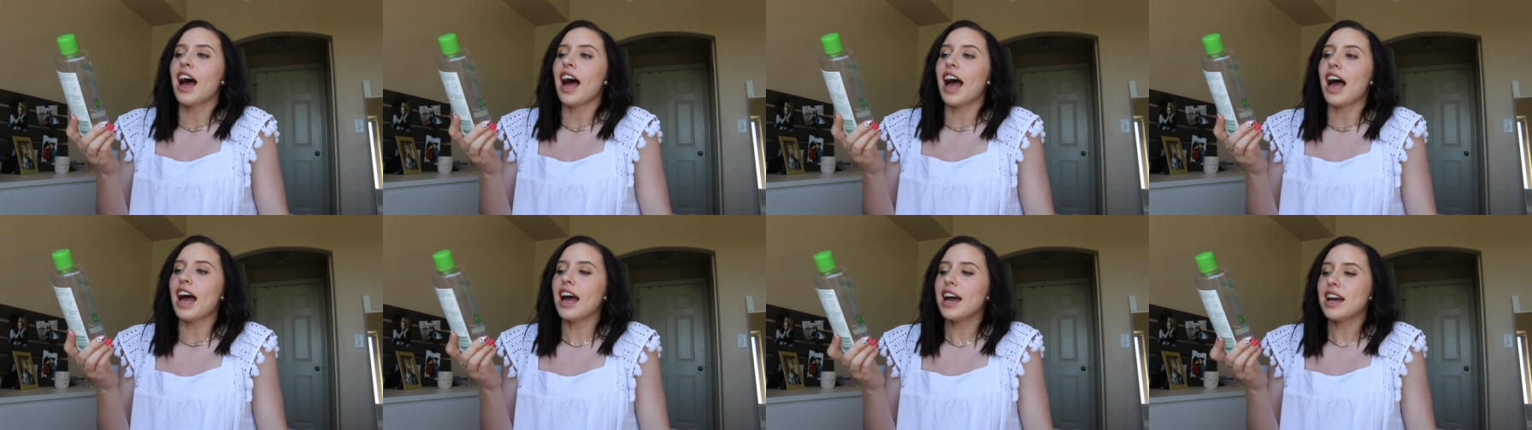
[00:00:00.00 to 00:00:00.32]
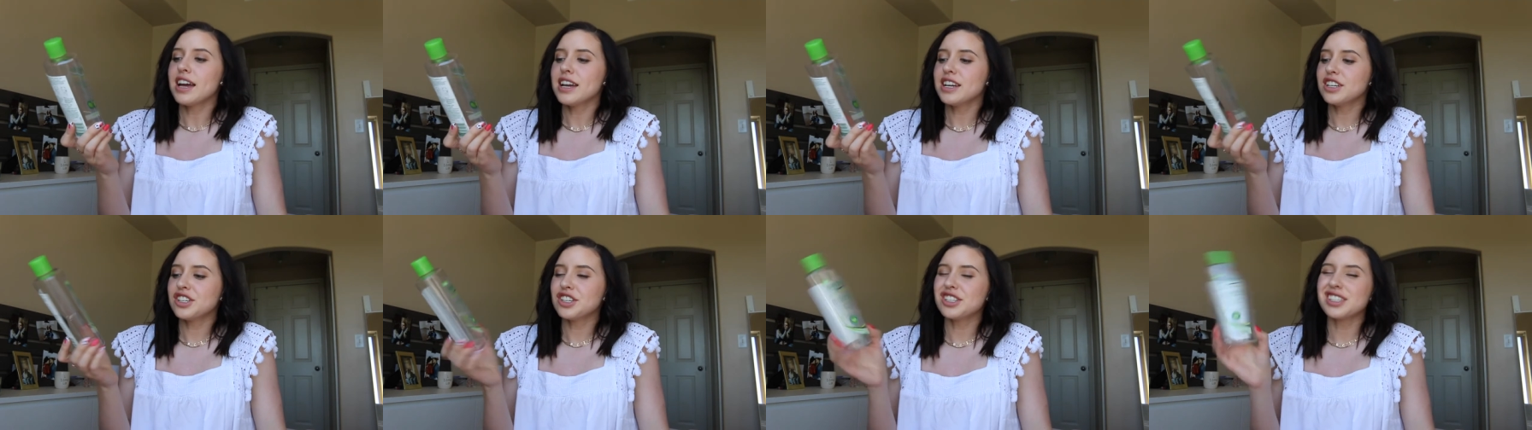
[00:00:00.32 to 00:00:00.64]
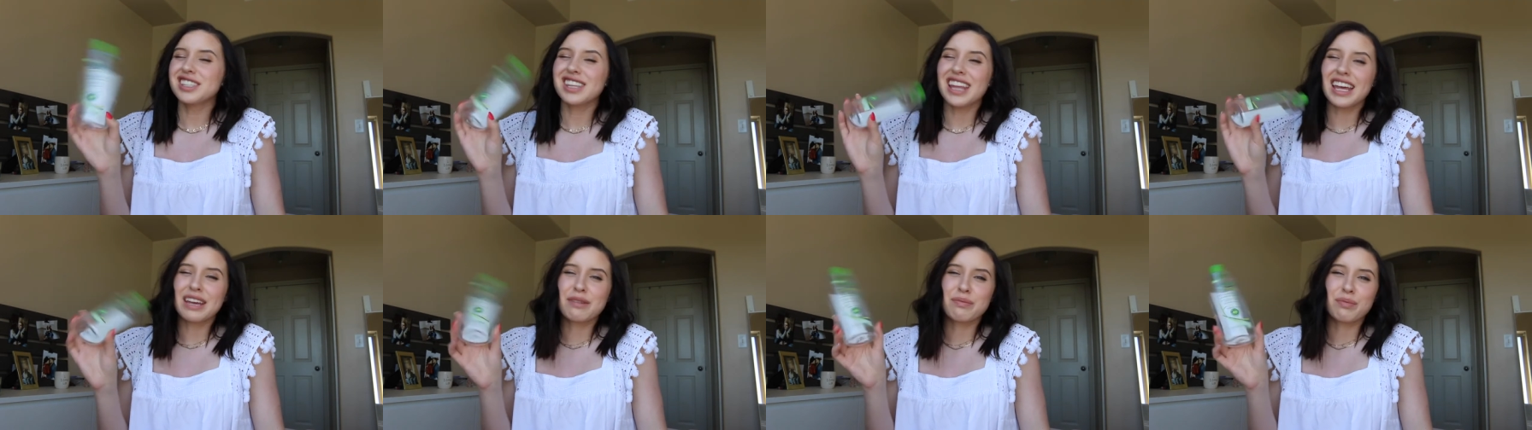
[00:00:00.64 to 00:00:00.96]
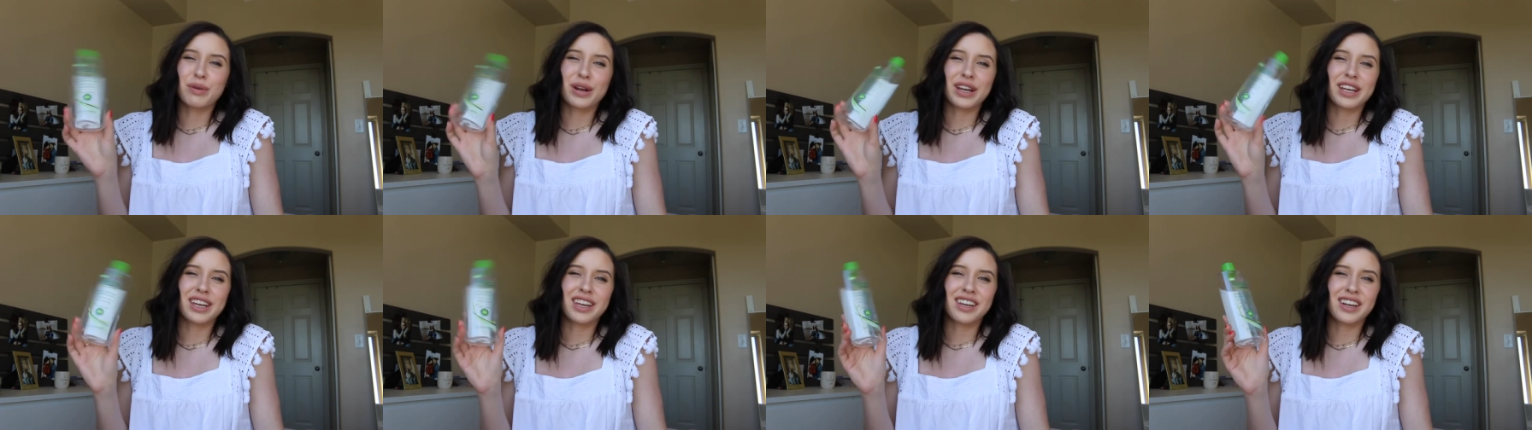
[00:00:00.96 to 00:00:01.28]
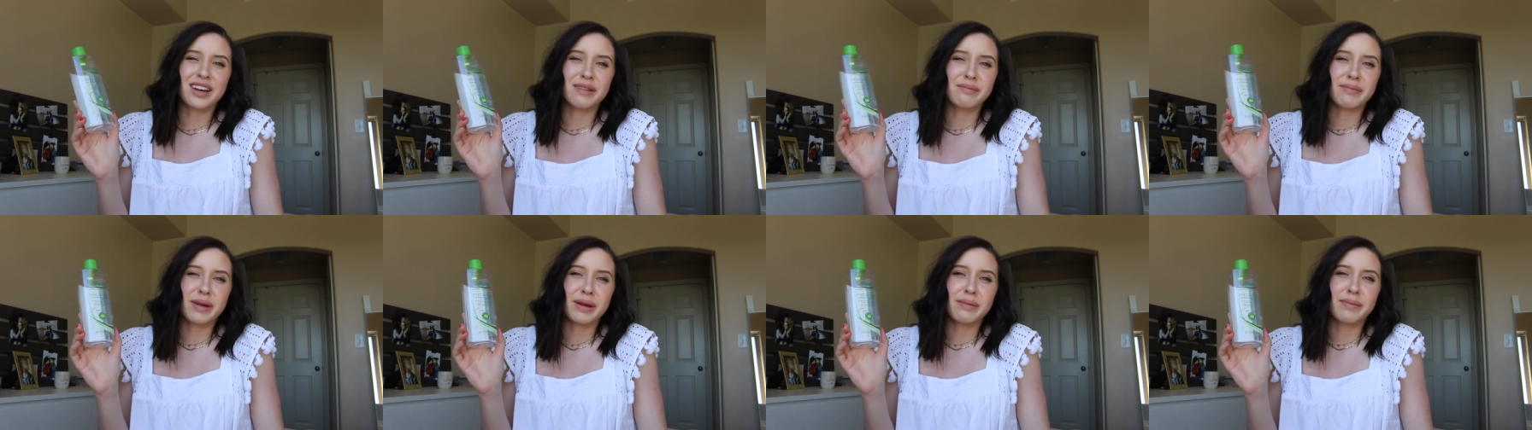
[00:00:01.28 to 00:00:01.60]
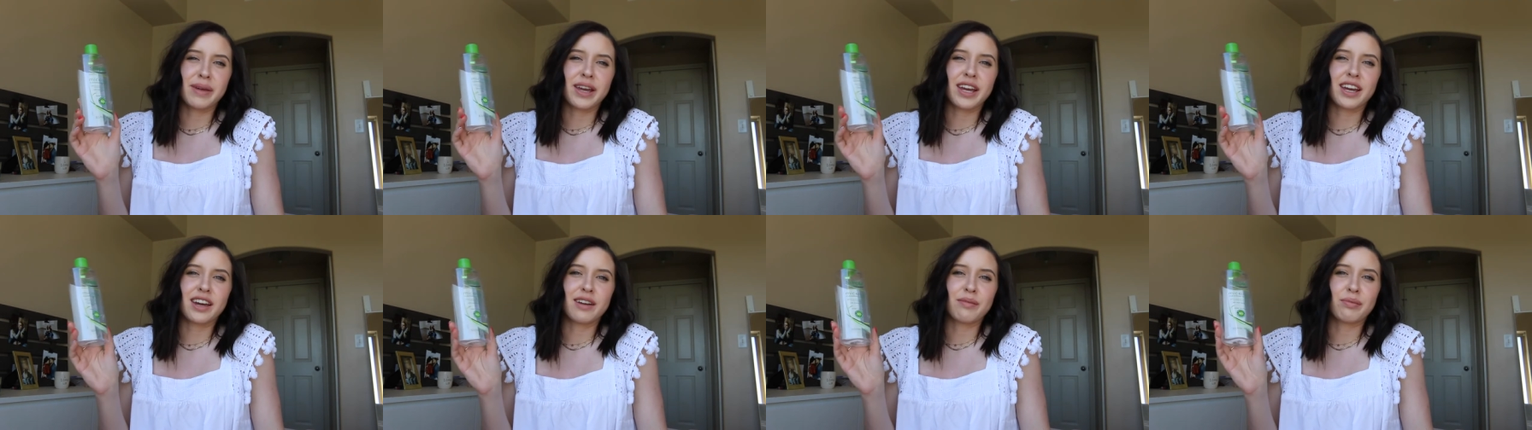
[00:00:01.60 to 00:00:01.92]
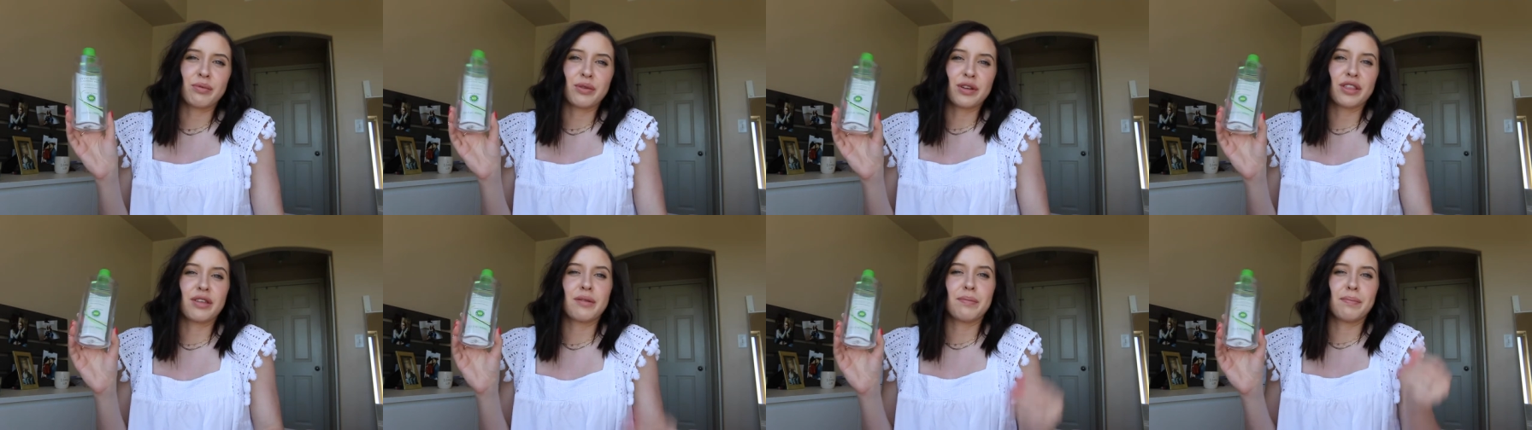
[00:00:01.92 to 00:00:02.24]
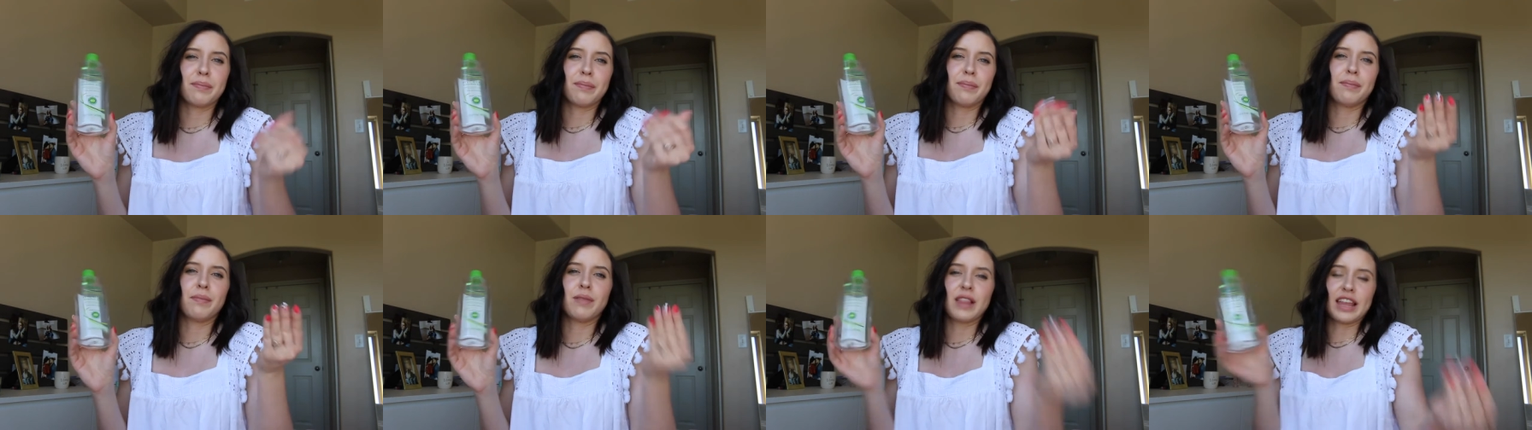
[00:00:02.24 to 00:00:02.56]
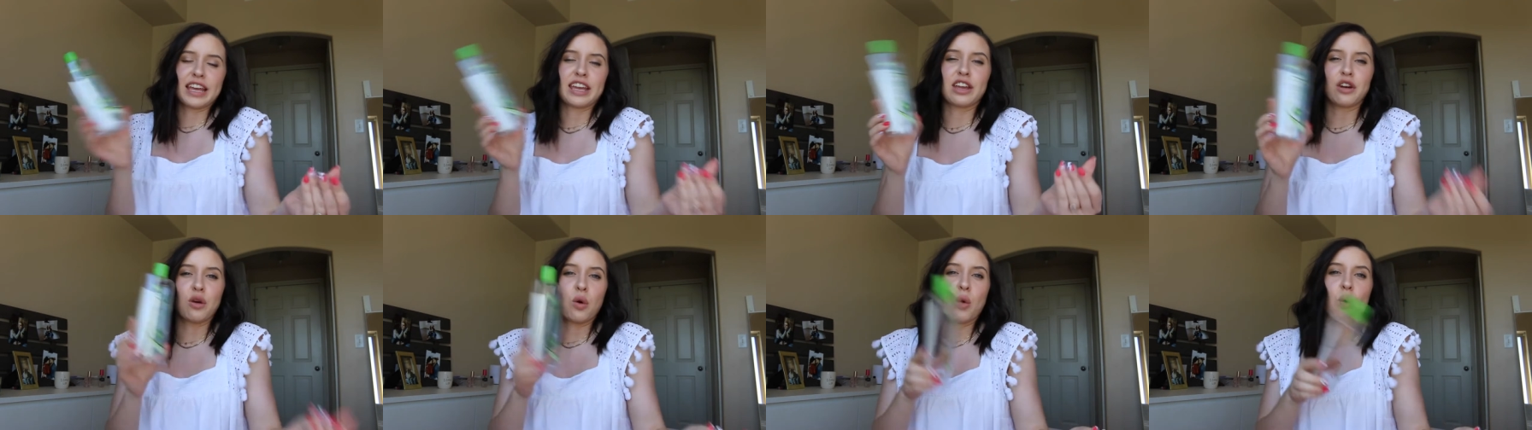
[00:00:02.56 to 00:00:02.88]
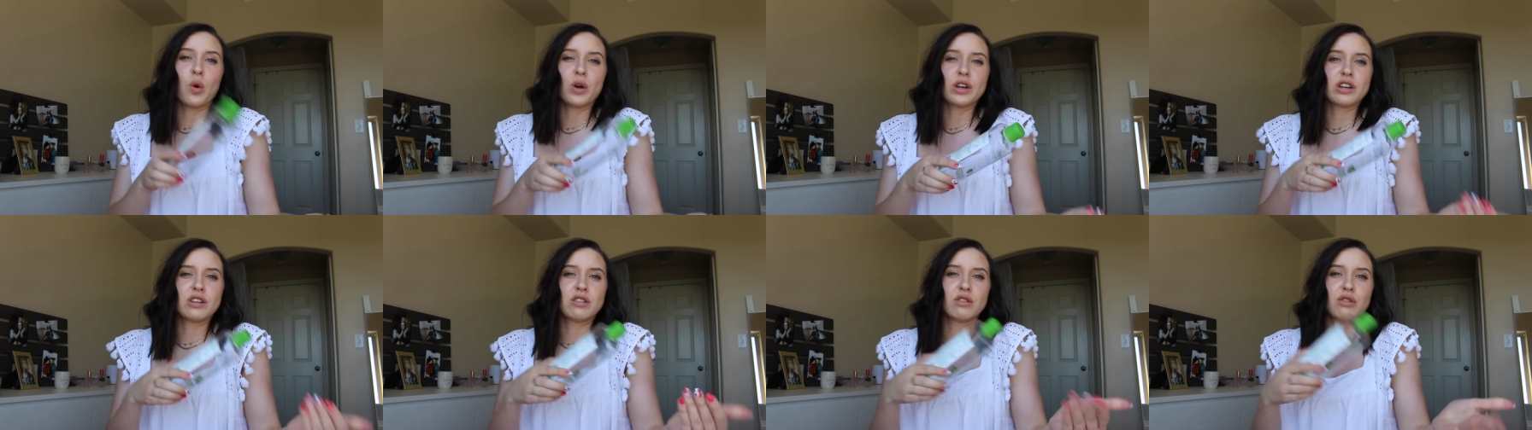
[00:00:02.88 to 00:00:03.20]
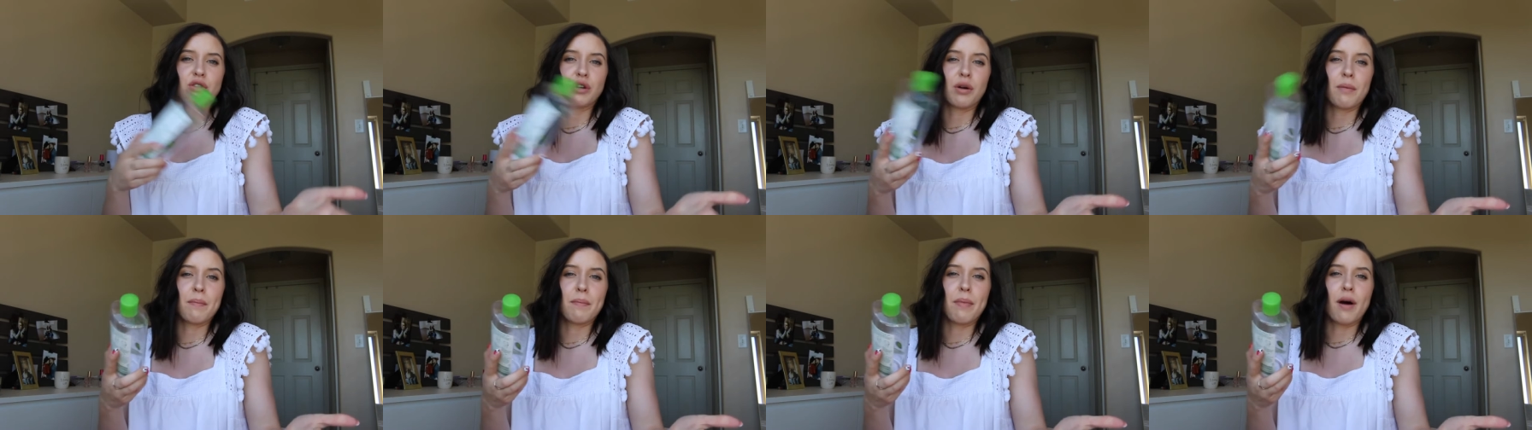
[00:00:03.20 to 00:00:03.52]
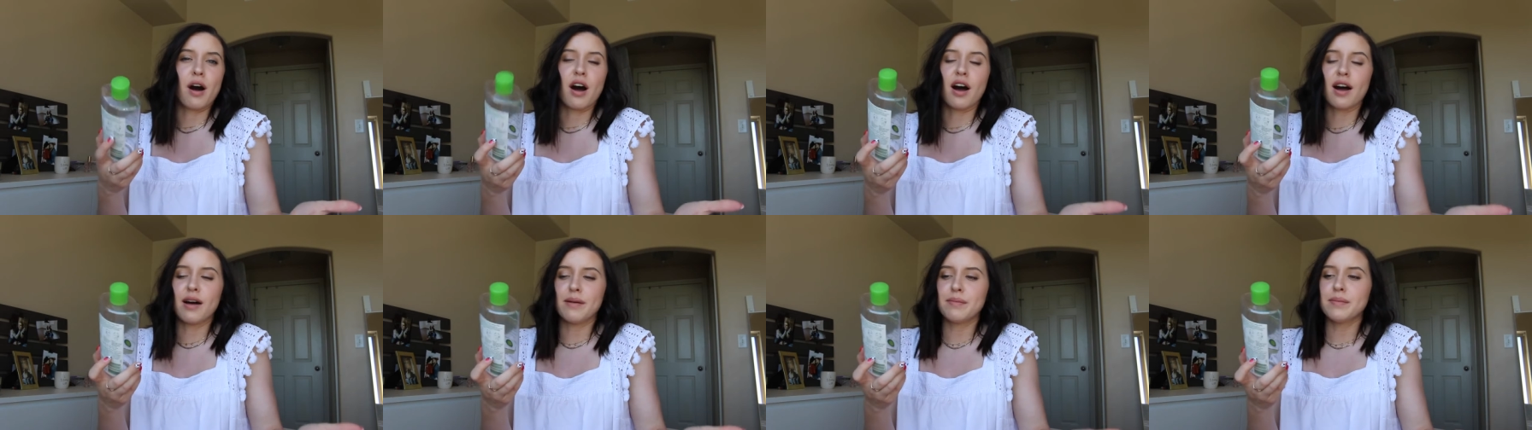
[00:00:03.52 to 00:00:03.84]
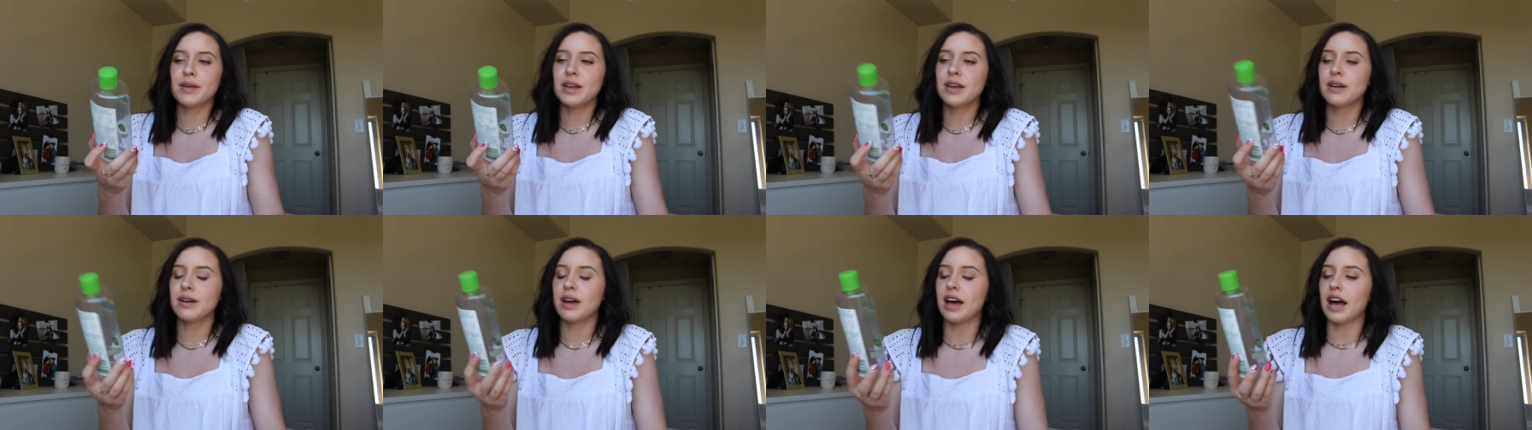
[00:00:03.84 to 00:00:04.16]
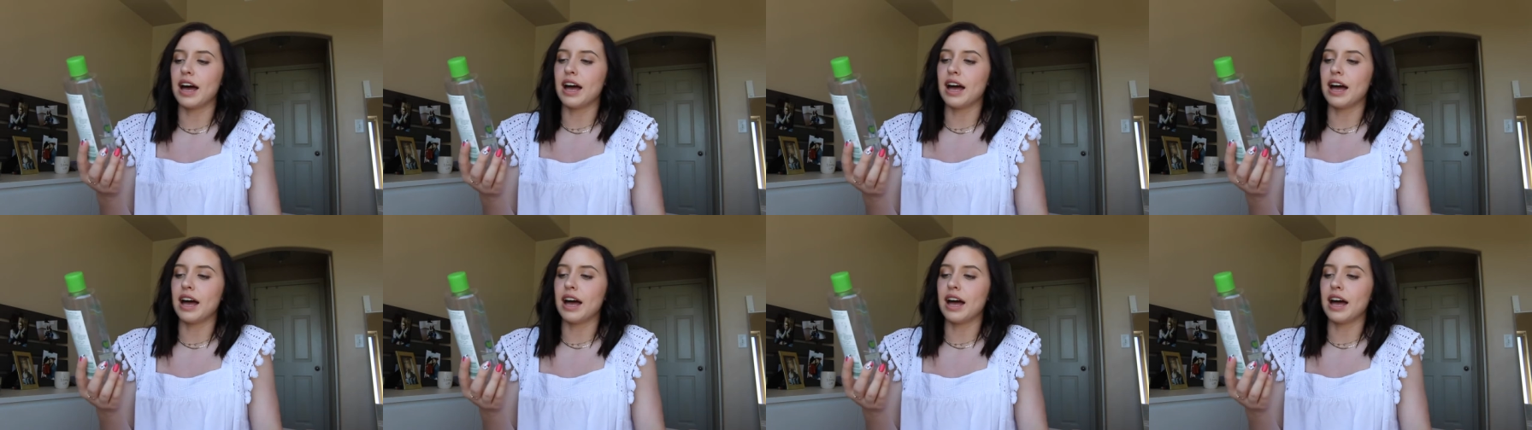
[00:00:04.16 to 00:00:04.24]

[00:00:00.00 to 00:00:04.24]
I just like breaking up my makeup with an oil or a balm